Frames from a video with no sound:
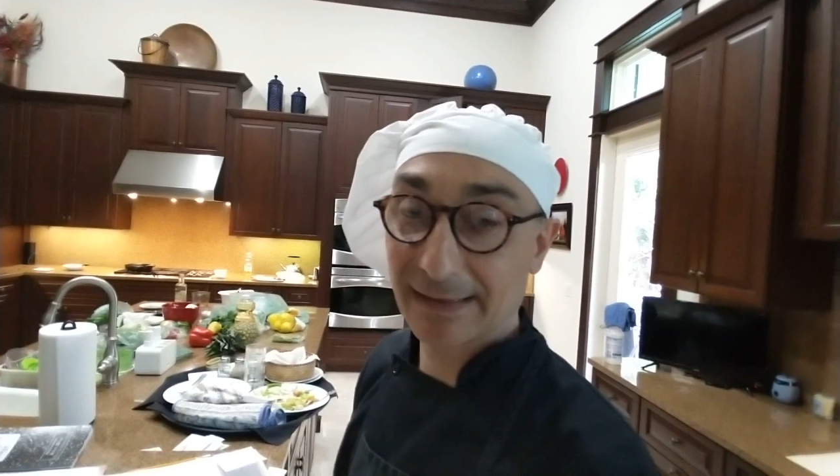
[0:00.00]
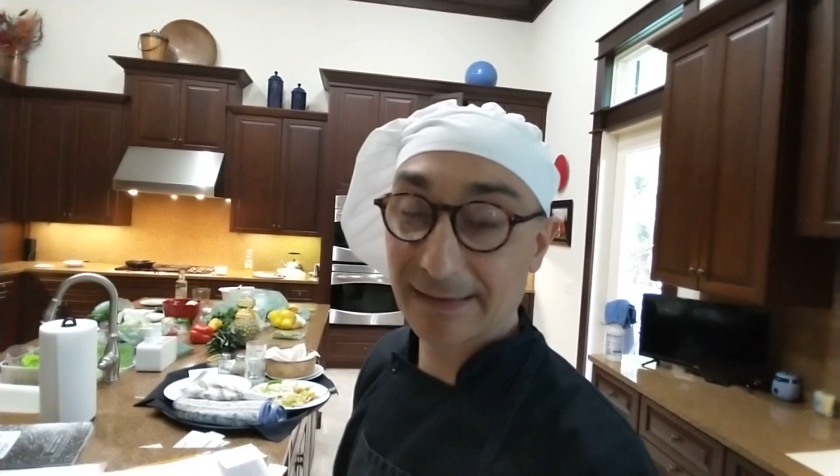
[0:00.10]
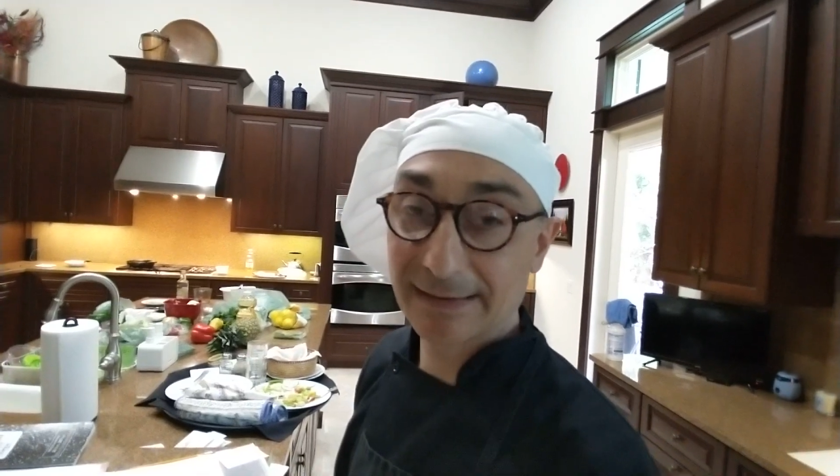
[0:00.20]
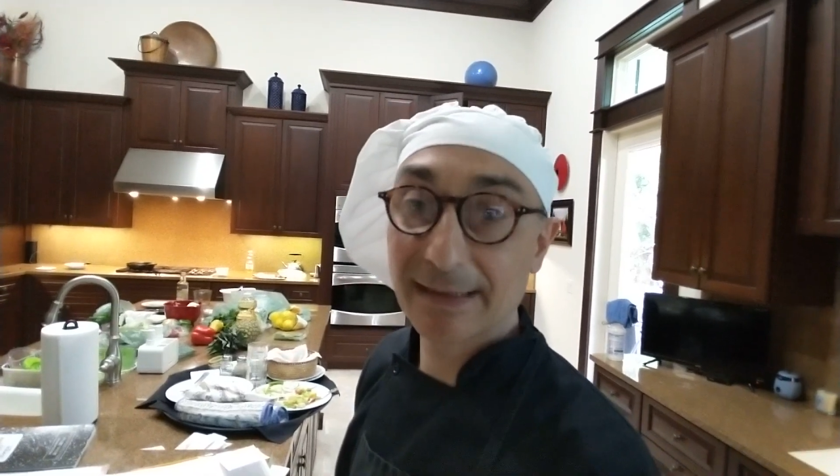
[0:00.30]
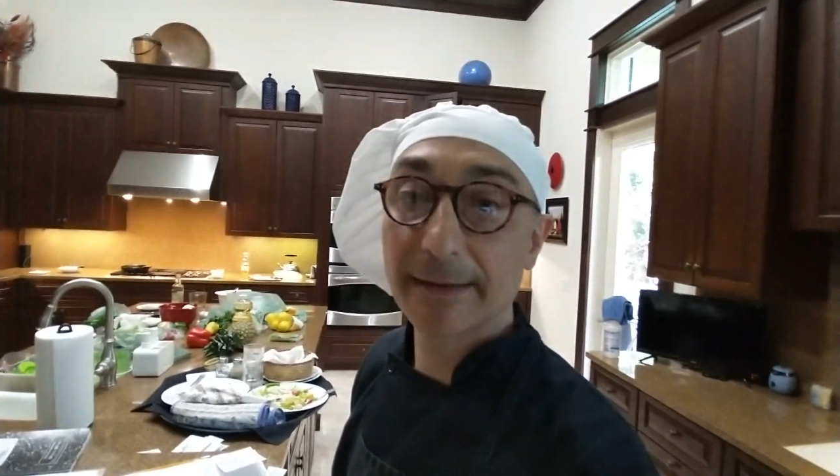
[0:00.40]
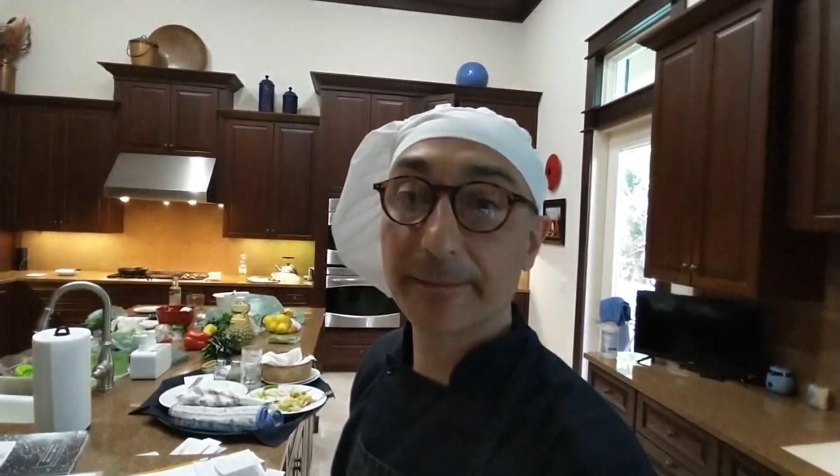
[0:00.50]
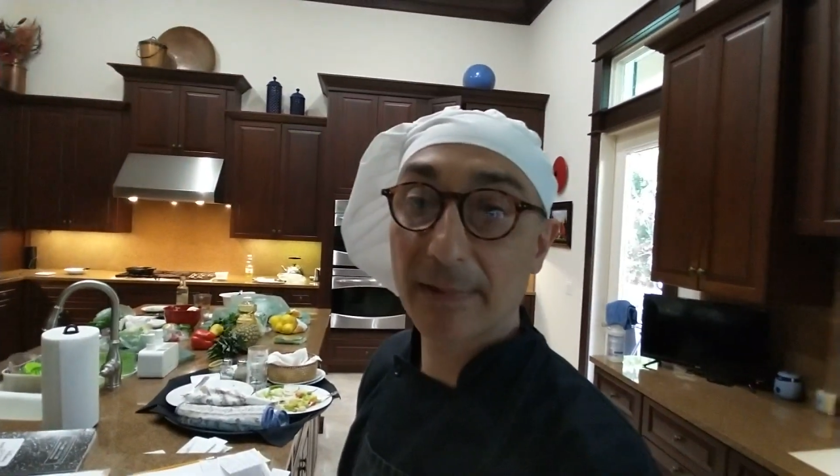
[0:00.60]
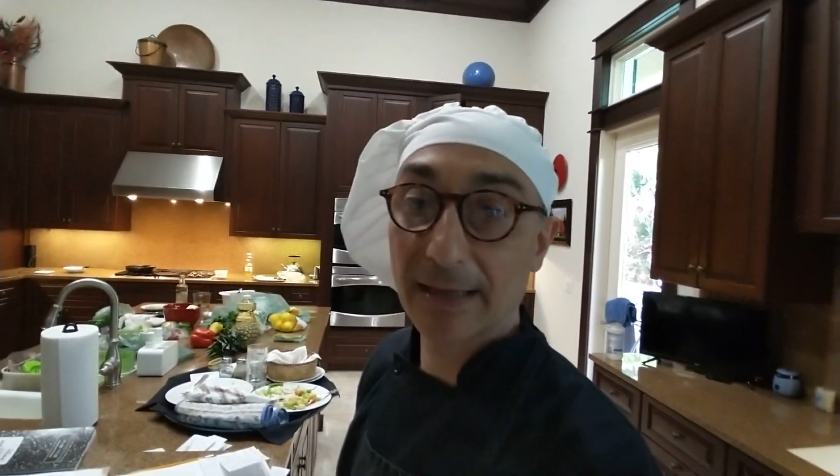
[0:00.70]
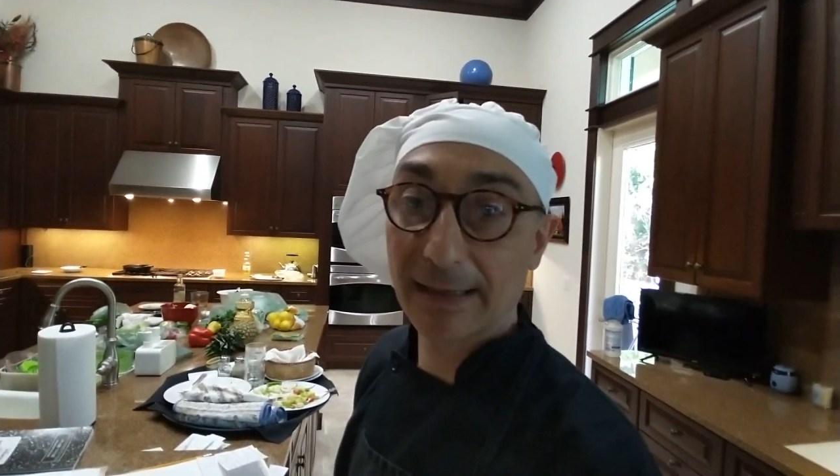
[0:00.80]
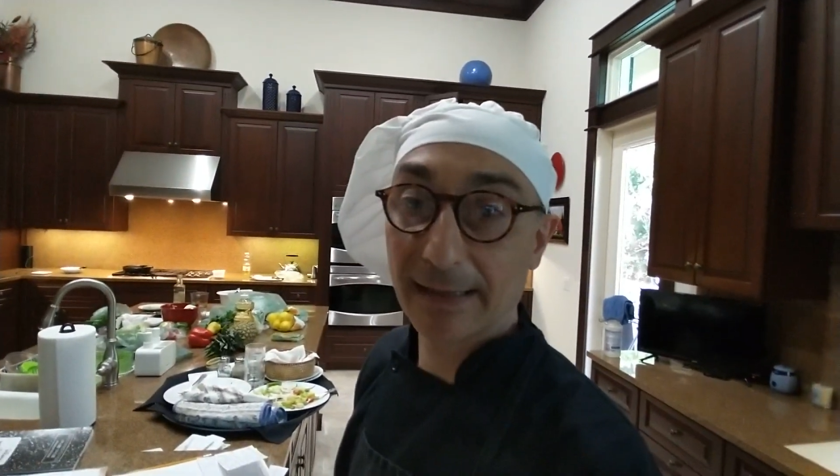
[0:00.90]
is a
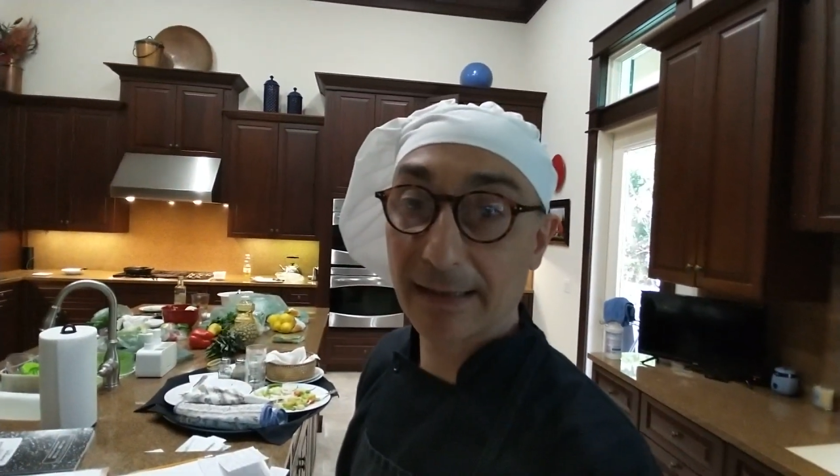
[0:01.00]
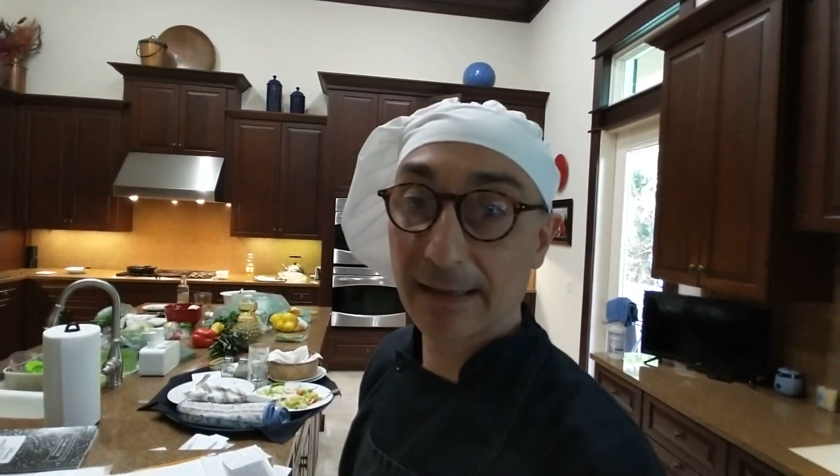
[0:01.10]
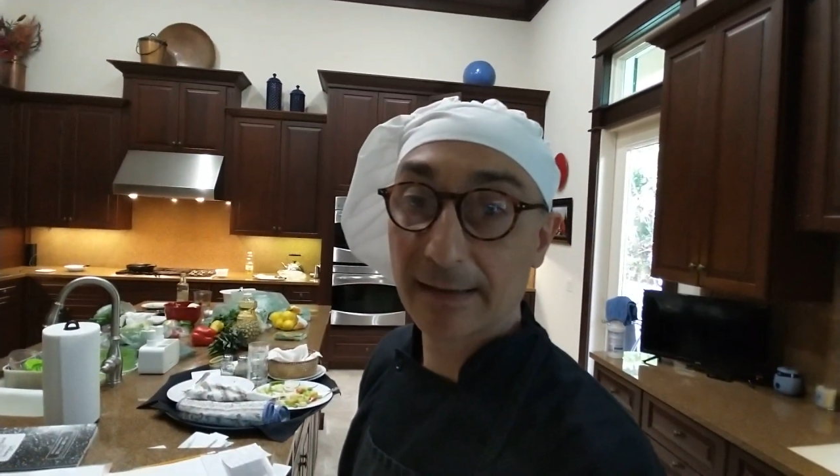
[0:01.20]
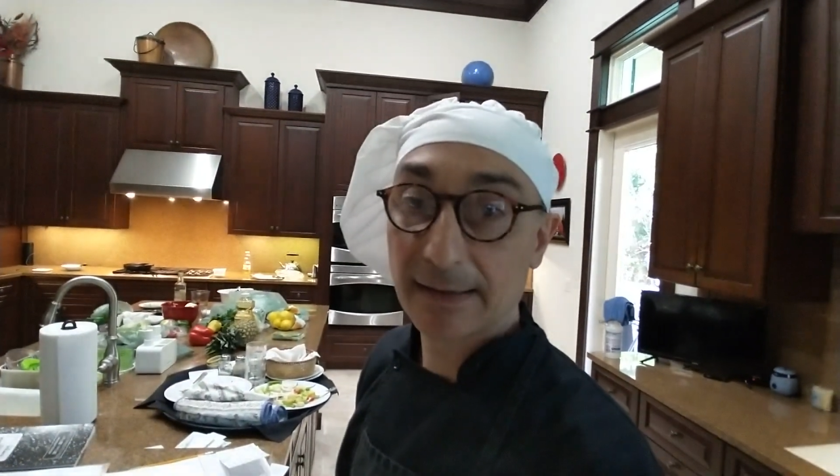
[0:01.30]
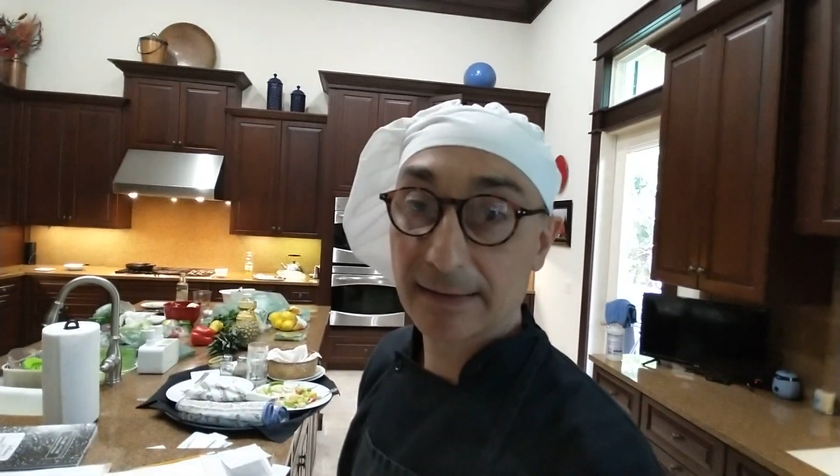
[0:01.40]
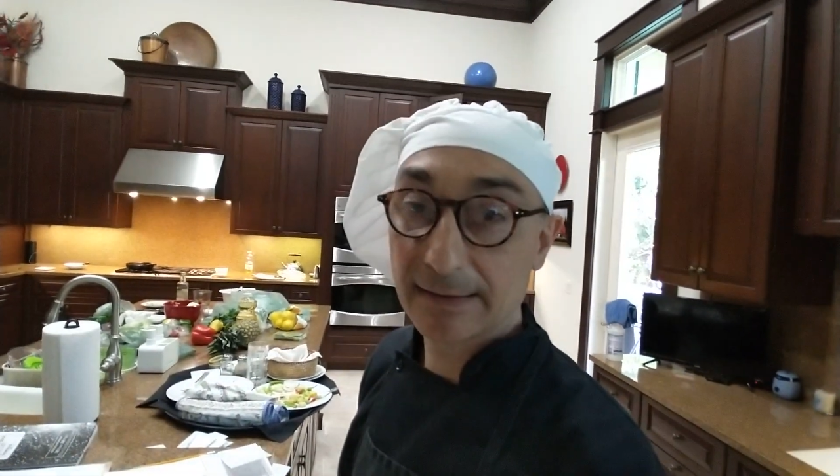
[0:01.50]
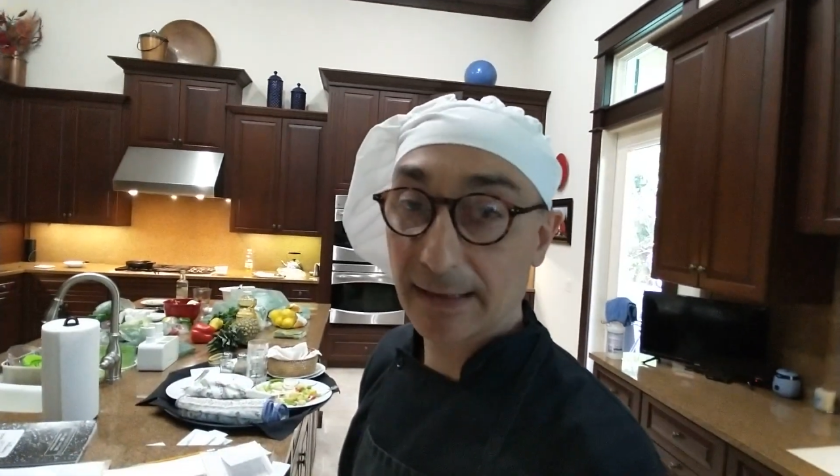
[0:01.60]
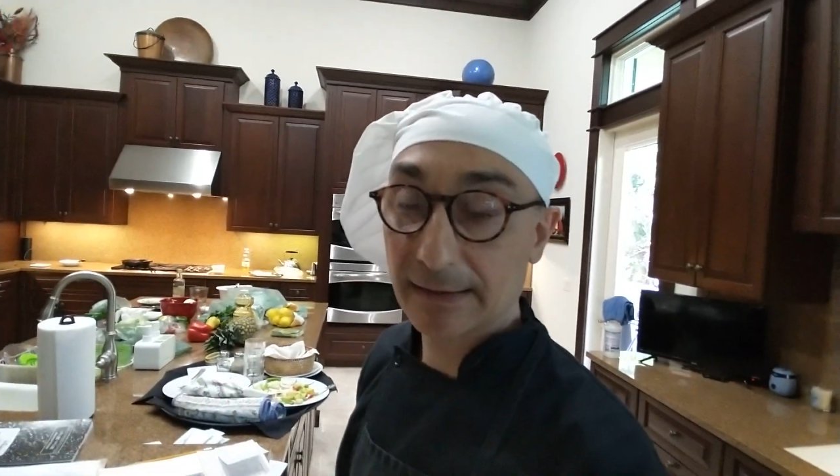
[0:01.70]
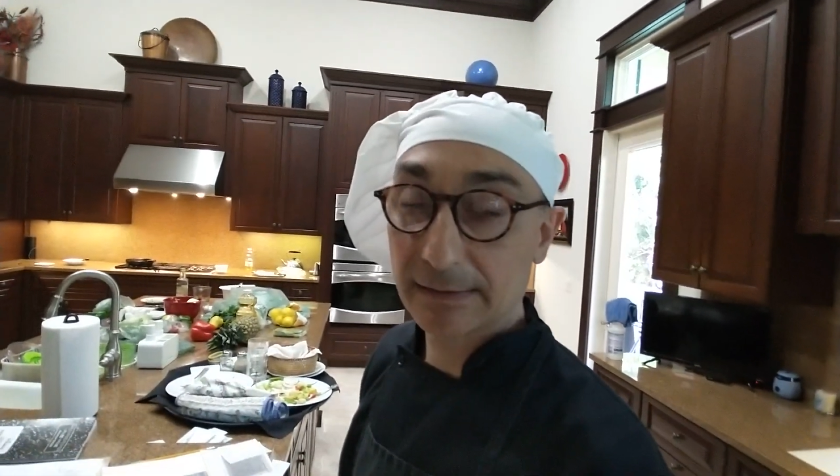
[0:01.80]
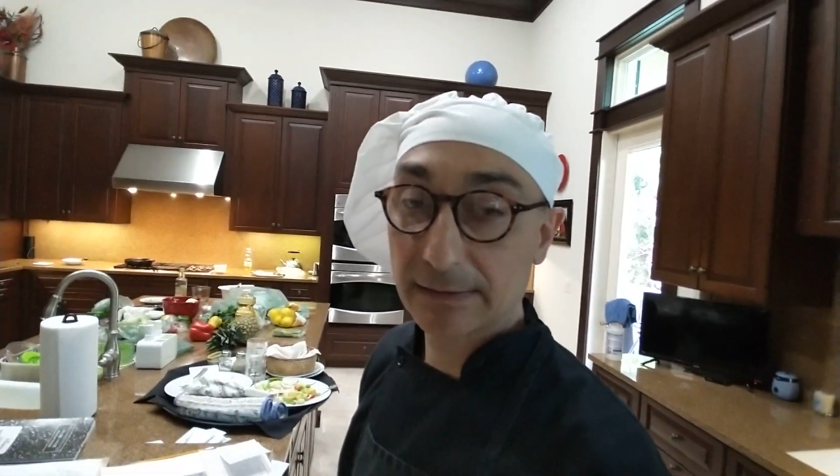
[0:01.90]
link
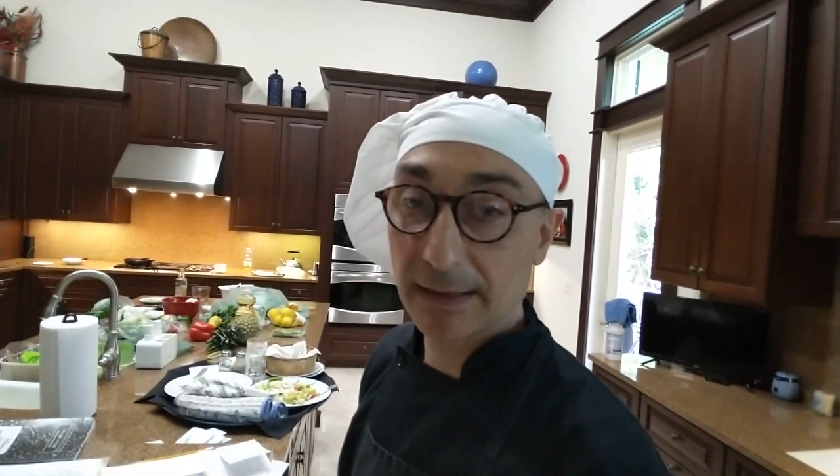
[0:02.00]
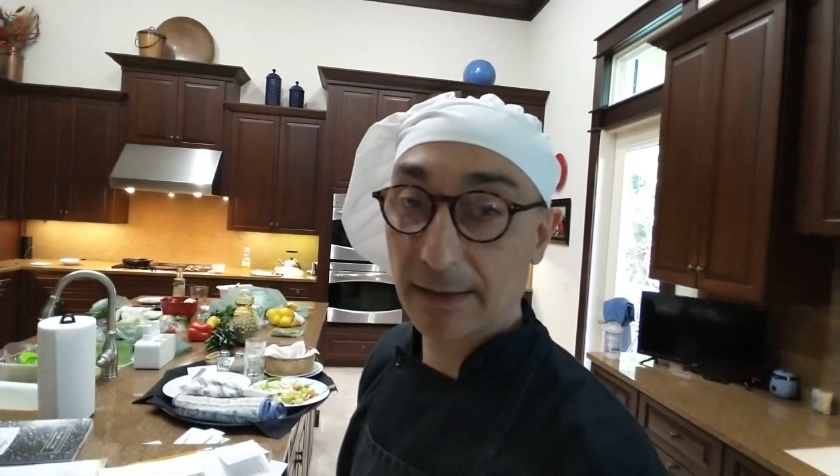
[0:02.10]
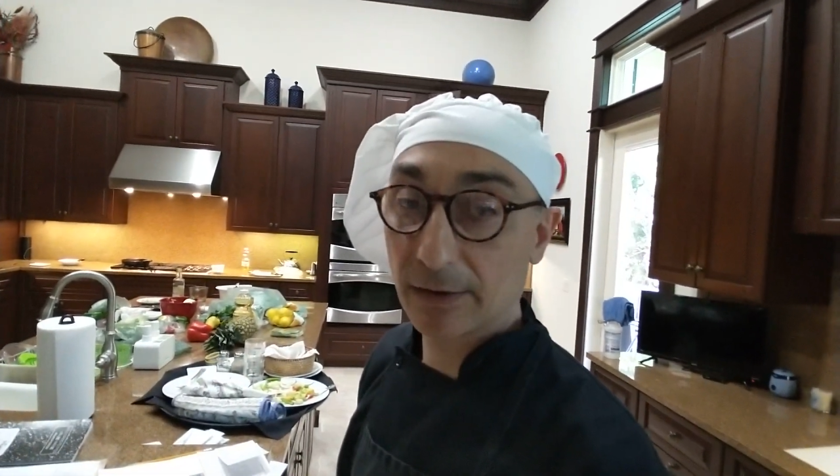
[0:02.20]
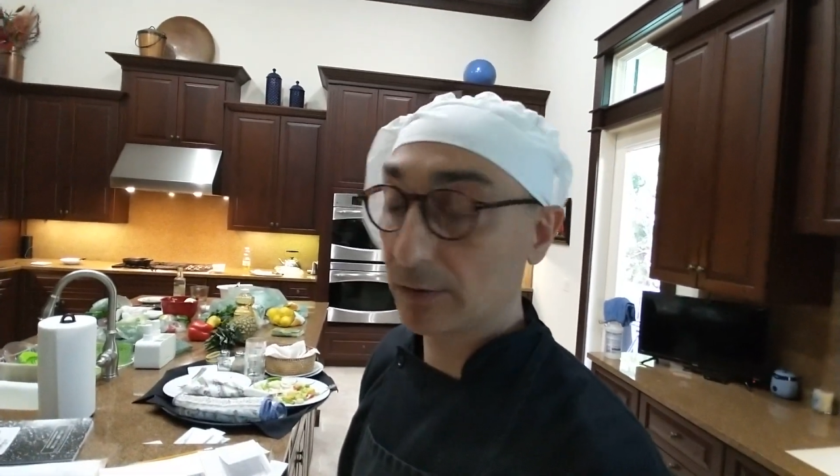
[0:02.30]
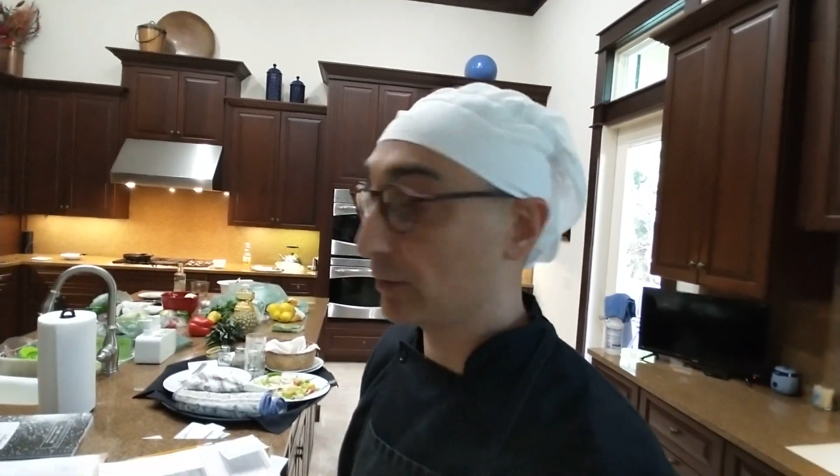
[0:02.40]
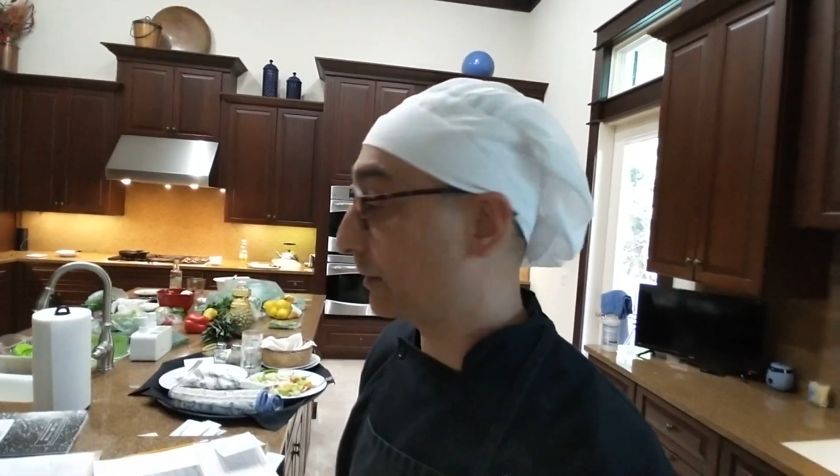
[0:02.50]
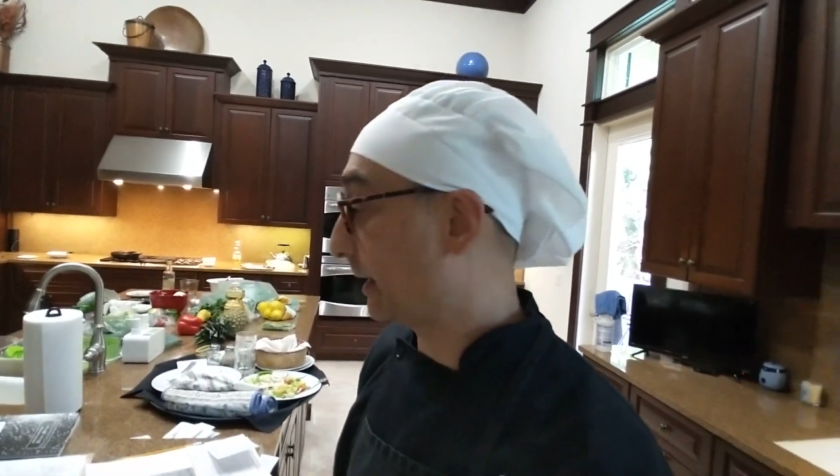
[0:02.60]
that will take you to